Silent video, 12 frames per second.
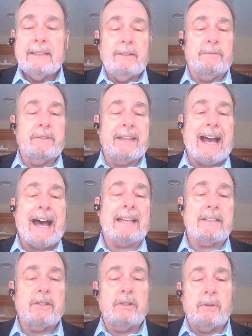You've
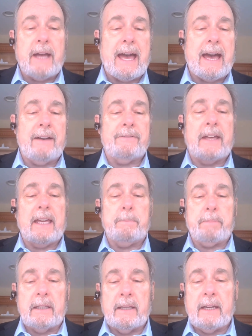got to have a
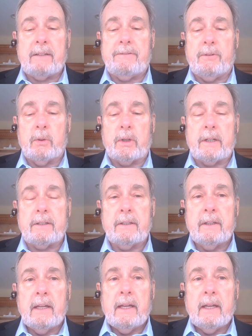plan for it.